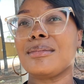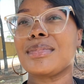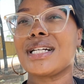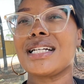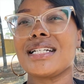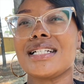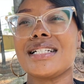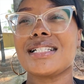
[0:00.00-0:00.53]

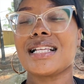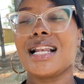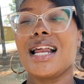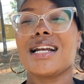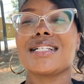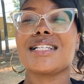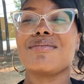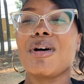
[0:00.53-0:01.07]
Because a
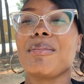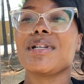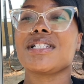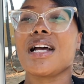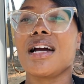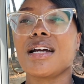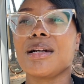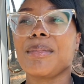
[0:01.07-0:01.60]
lot of stuff I've been
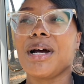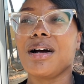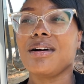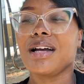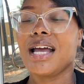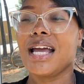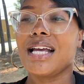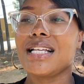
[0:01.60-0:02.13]
talking
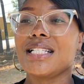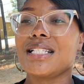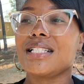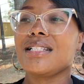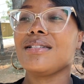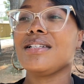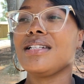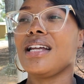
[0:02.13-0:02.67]
about has
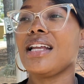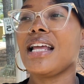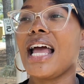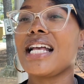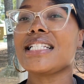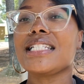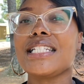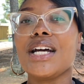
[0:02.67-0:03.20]

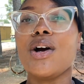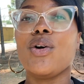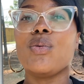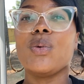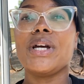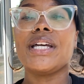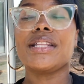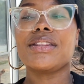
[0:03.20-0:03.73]
dealt
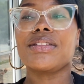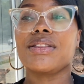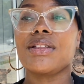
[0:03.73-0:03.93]
with